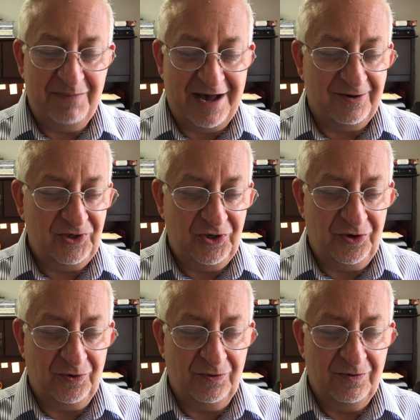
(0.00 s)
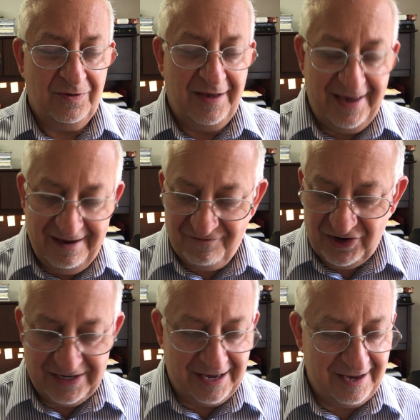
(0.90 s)
about you
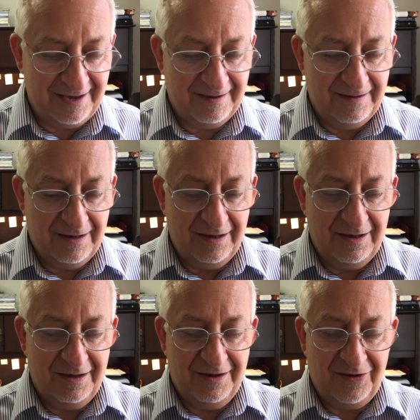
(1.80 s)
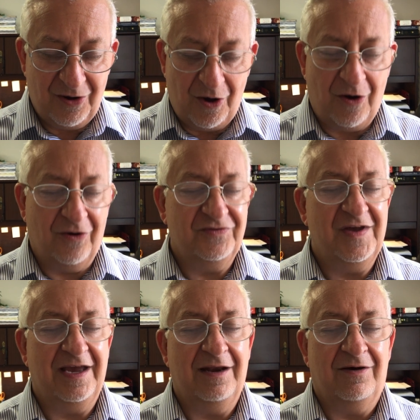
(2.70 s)
every day, all
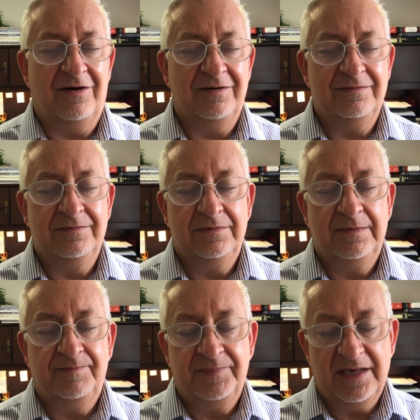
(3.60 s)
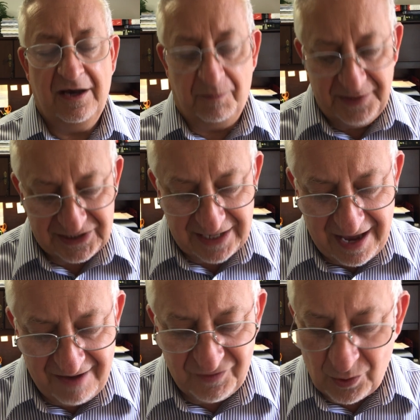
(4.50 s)
day long. Help us to
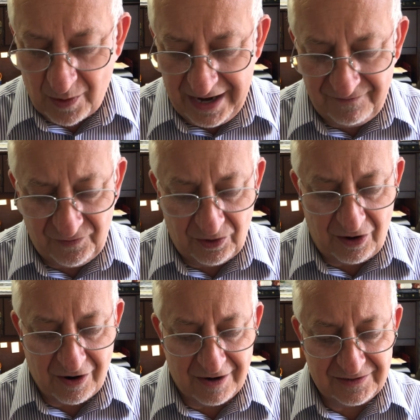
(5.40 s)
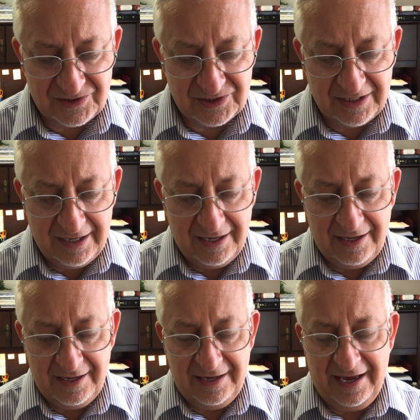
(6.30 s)
have grateful hearts,
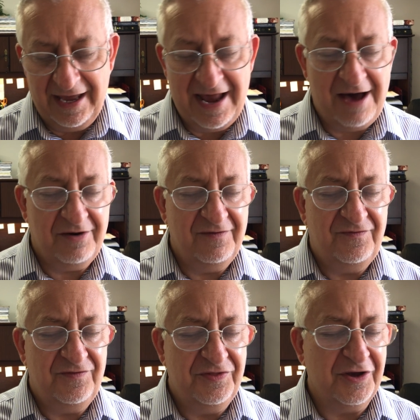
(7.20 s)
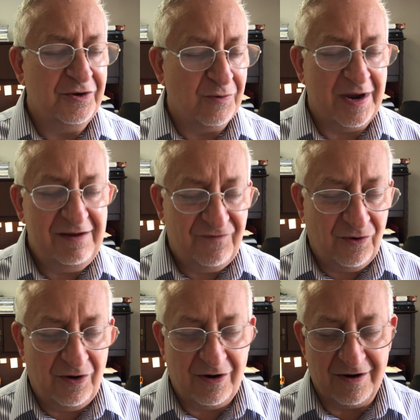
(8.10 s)
and out of the
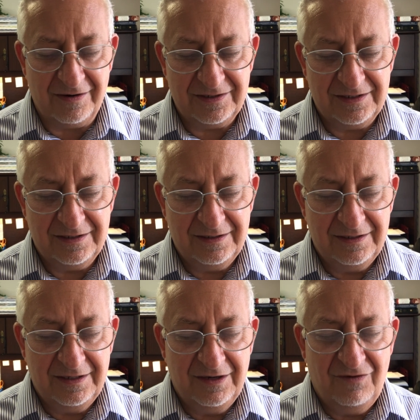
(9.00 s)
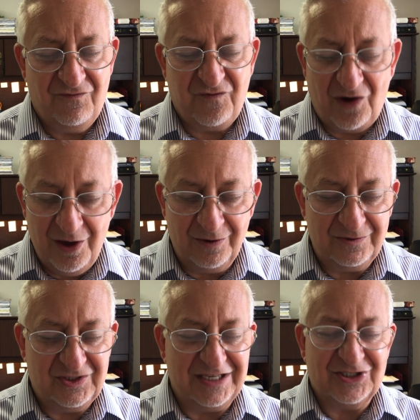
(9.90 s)
grateful heart
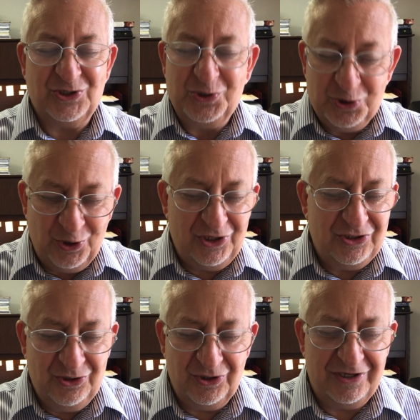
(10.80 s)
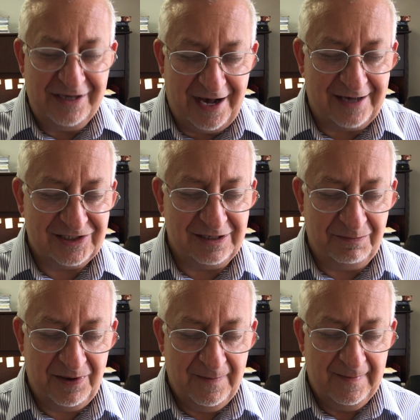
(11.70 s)
flows this good, good
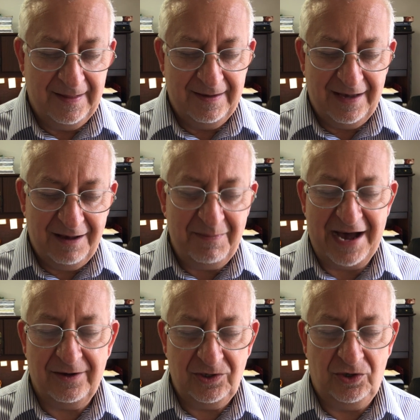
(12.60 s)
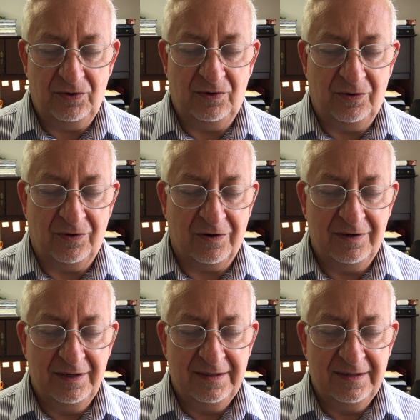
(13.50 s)
gossip about you, Lord.